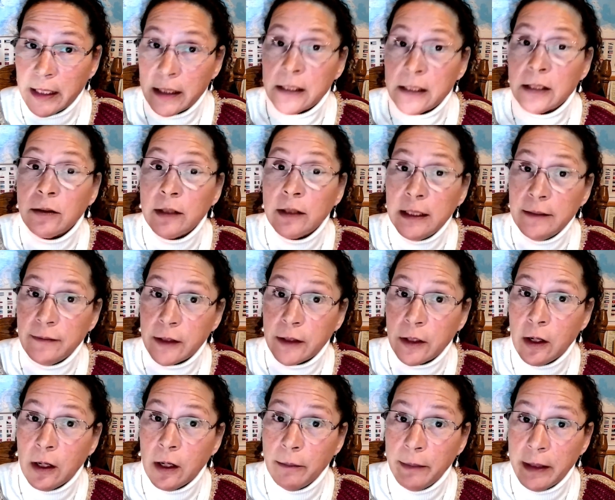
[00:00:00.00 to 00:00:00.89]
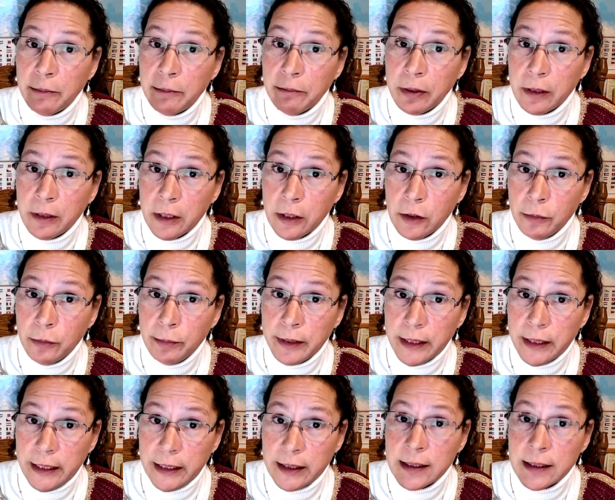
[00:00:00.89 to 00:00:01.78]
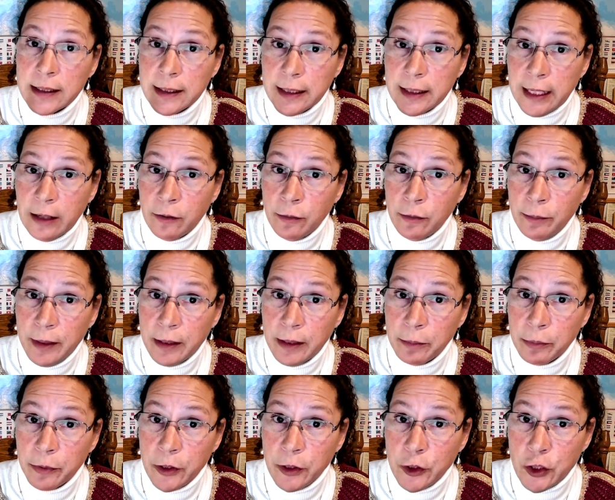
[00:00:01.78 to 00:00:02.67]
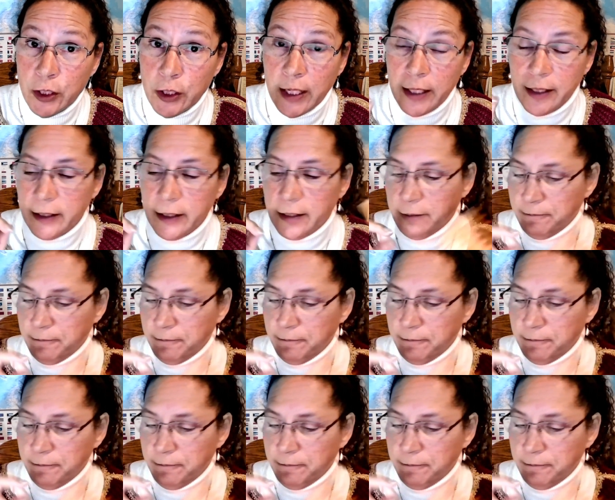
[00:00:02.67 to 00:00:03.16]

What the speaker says: So leave a comment below, please. That would be appreciated.